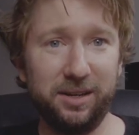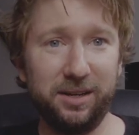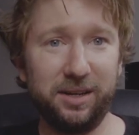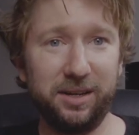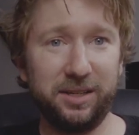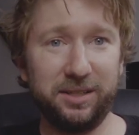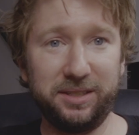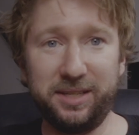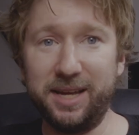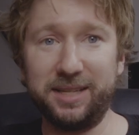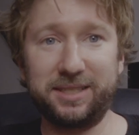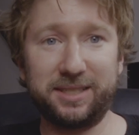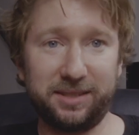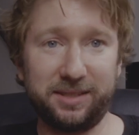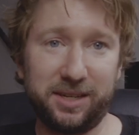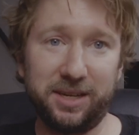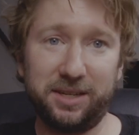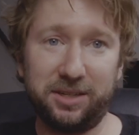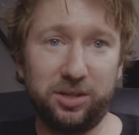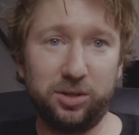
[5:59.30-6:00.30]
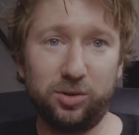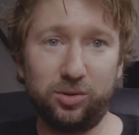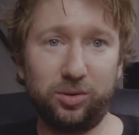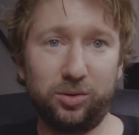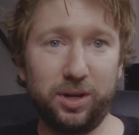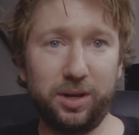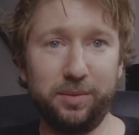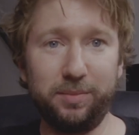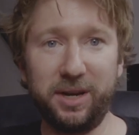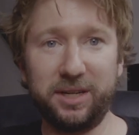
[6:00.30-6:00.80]
Yes, they do.
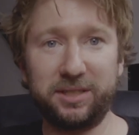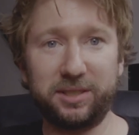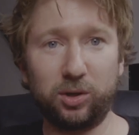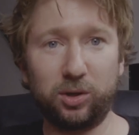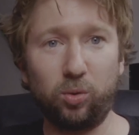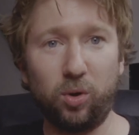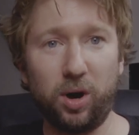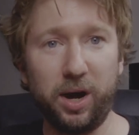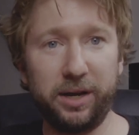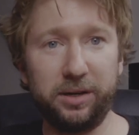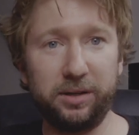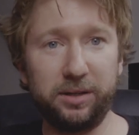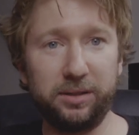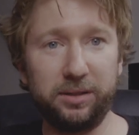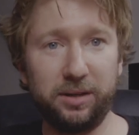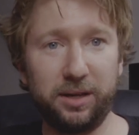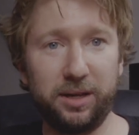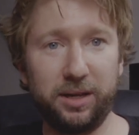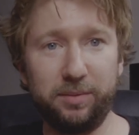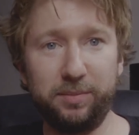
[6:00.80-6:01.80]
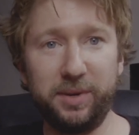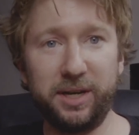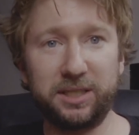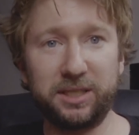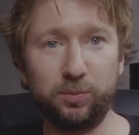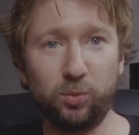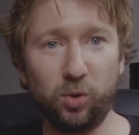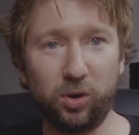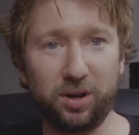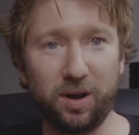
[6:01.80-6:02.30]
It makes it quieter and it
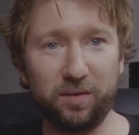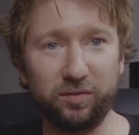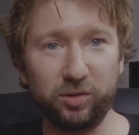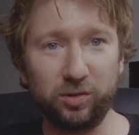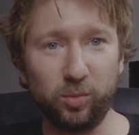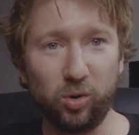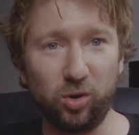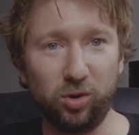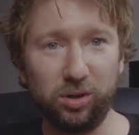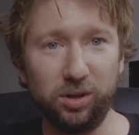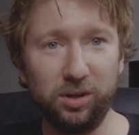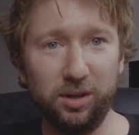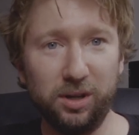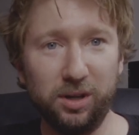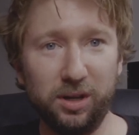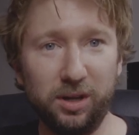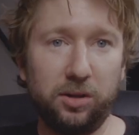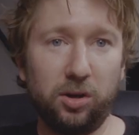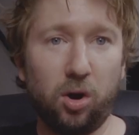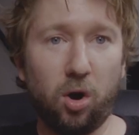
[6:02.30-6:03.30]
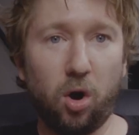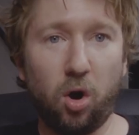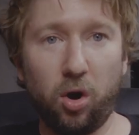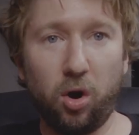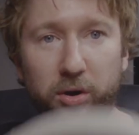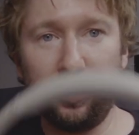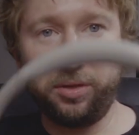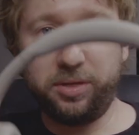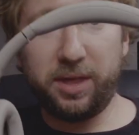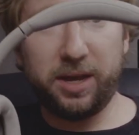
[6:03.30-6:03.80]
makes it more comfortable.
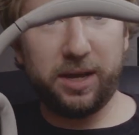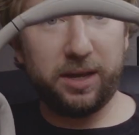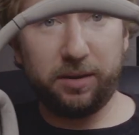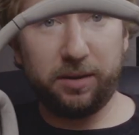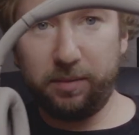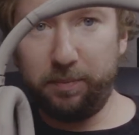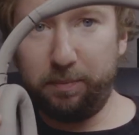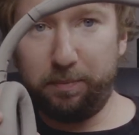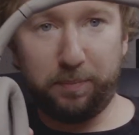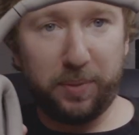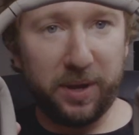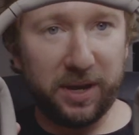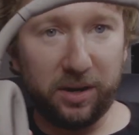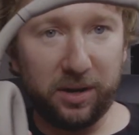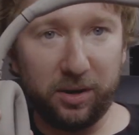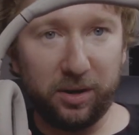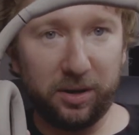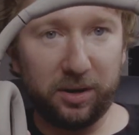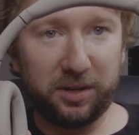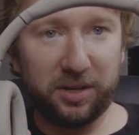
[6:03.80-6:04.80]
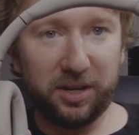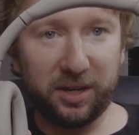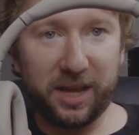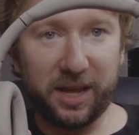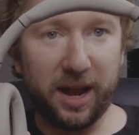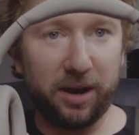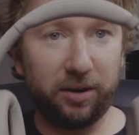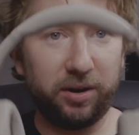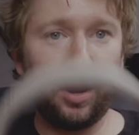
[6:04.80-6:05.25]
Are they bigger to carry